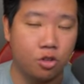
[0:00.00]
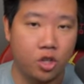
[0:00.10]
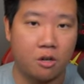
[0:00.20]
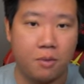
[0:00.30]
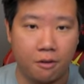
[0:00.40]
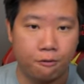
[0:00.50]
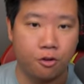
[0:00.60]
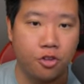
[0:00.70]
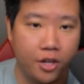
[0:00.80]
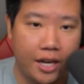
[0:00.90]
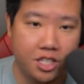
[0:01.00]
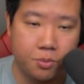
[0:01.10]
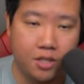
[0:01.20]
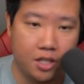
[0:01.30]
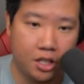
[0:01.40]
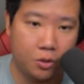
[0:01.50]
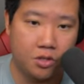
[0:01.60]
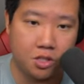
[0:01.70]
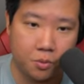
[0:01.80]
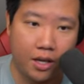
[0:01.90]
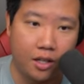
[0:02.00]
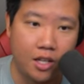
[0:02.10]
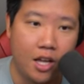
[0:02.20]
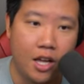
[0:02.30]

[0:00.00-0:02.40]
try to make further guides within the heroes as well.